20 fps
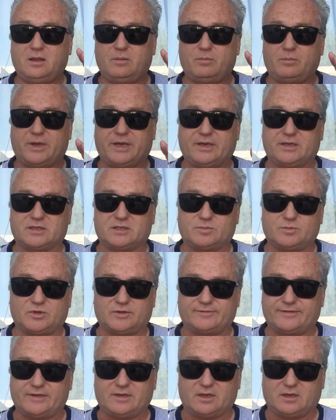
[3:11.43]
Make a
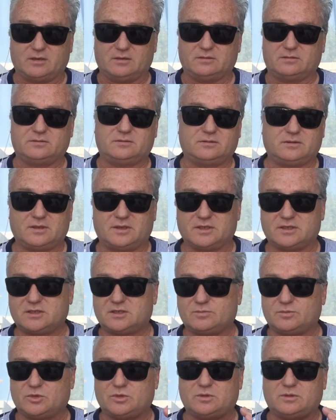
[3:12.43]
small video, a
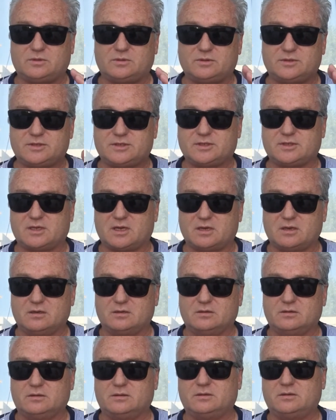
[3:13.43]
small,
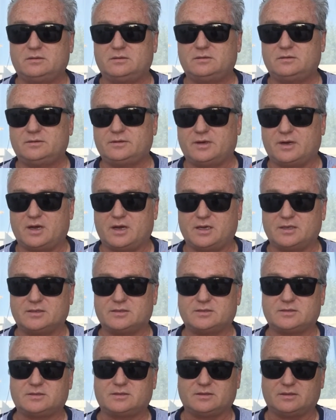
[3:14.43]
slow,
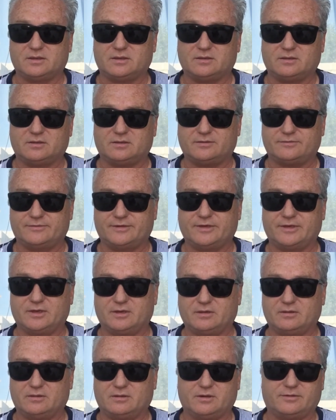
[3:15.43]
nice little
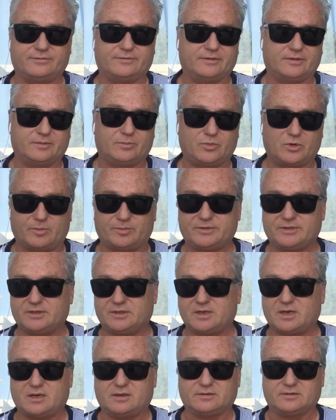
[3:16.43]
video of the
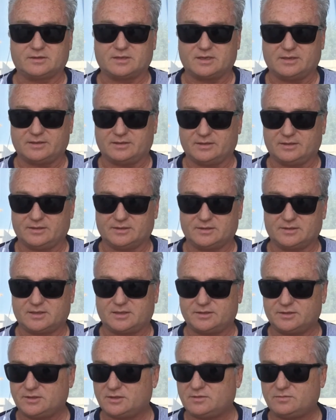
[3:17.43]
property outside and
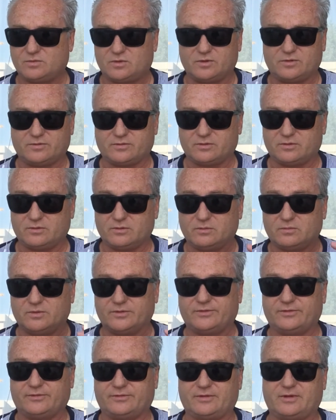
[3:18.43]
inside. Just walk through
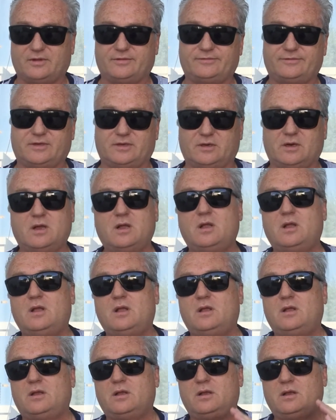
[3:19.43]
with your cell phone.
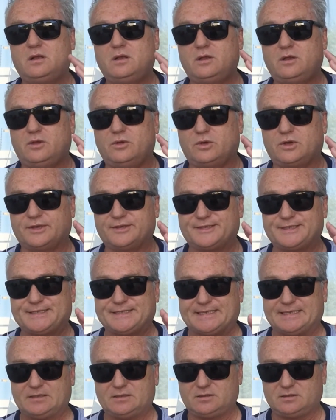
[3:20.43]
You can
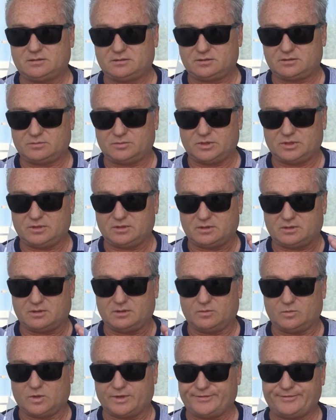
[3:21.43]
send it to me
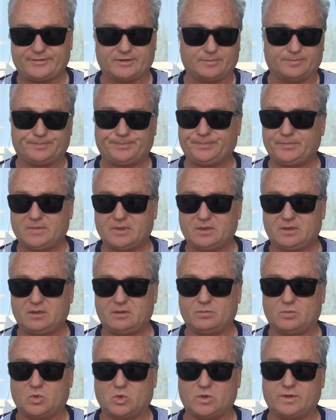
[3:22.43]
on WhatsApp,
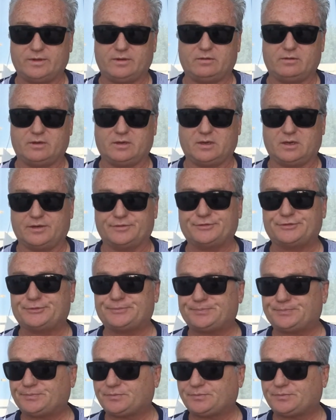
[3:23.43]
more than good enough.